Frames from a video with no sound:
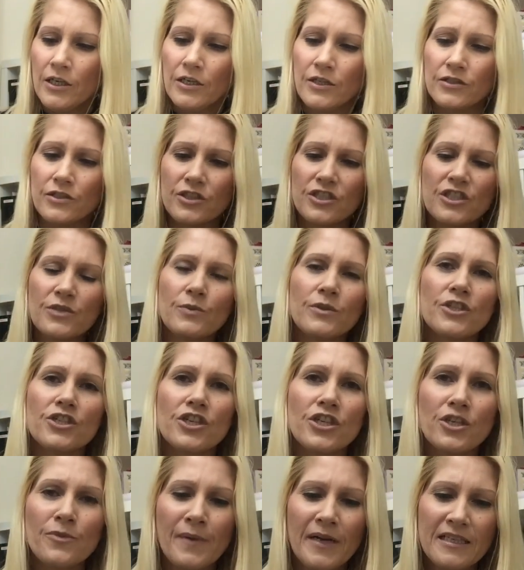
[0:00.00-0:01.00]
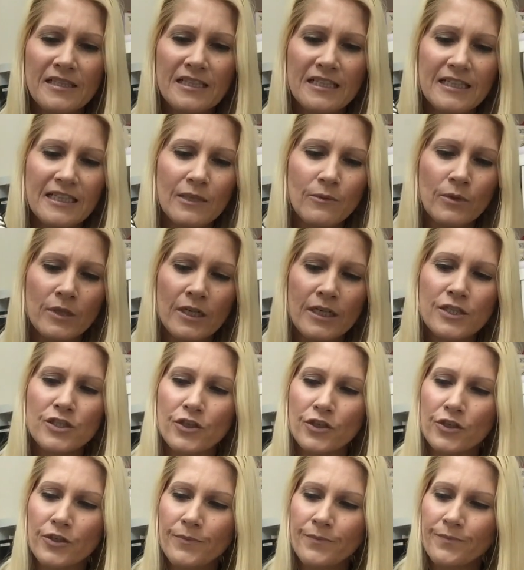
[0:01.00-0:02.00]
So I just want to show you basically what I
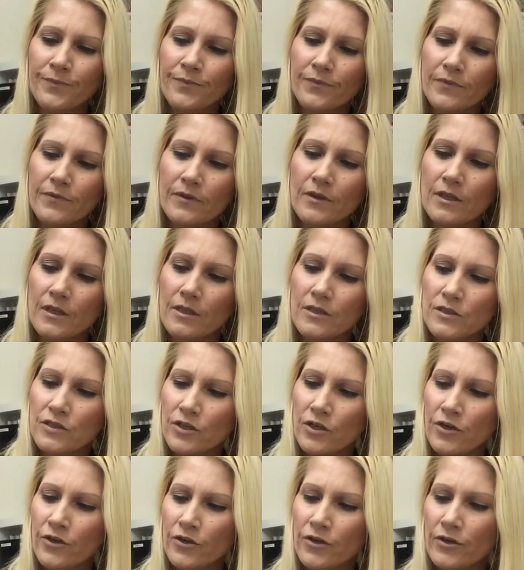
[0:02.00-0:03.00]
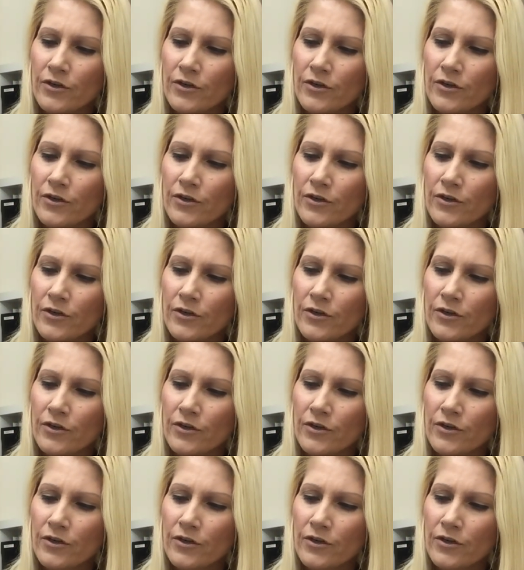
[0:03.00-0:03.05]
do. So